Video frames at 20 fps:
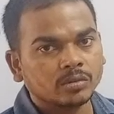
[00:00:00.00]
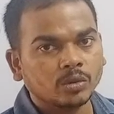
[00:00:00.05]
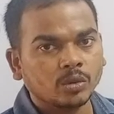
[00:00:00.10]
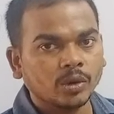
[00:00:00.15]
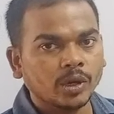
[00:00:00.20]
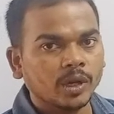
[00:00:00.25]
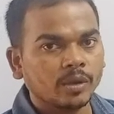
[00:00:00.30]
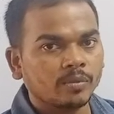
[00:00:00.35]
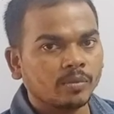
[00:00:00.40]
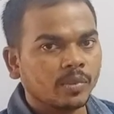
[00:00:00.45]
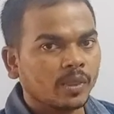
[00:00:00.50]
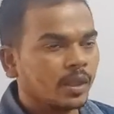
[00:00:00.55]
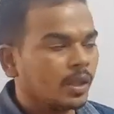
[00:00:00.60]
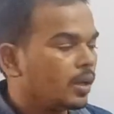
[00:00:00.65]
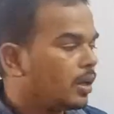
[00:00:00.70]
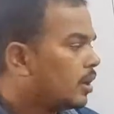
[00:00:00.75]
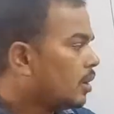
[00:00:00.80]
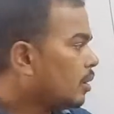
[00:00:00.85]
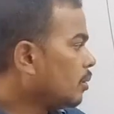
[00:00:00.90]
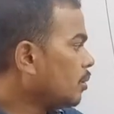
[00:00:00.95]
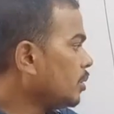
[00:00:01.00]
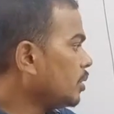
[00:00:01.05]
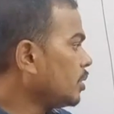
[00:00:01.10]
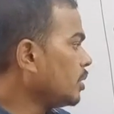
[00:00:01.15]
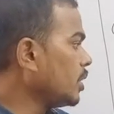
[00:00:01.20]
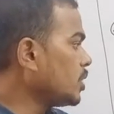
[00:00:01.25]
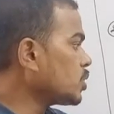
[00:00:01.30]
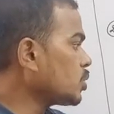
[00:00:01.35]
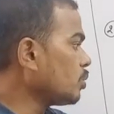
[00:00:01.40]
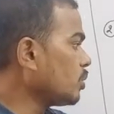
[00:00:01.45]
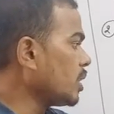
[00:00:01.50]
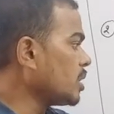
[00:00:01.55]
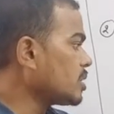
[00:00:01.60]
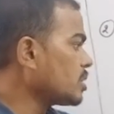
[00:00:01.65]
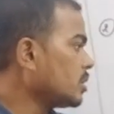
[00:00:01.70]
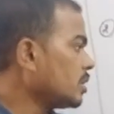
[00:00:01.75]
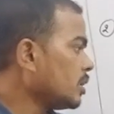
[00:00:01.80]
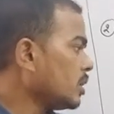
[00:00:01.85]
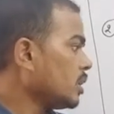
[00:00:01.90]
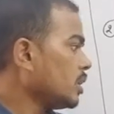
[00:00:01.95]
Okay. Dear
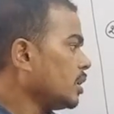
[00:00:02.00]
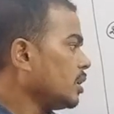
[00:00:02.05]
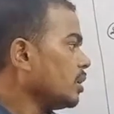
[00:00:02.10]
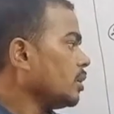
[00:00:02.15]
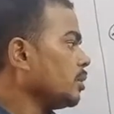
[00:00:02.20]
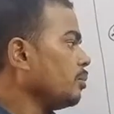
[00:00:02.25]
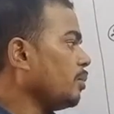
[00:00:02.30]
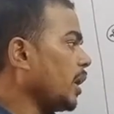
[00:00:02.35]
student,